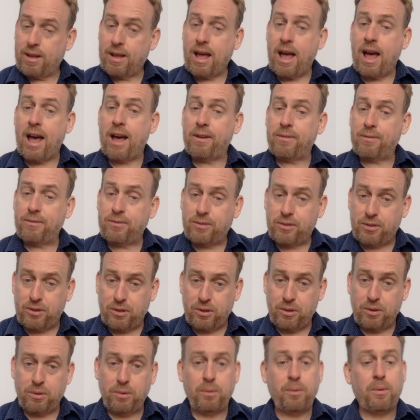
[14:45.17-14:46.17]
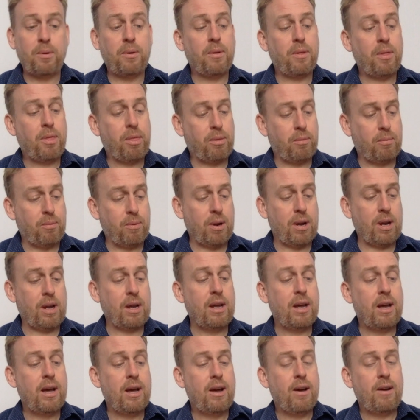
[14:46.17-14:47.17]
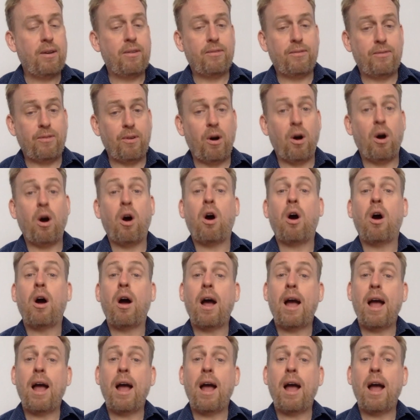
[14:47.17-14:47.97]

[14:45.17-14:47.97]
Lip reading: F, 2, 3, 4.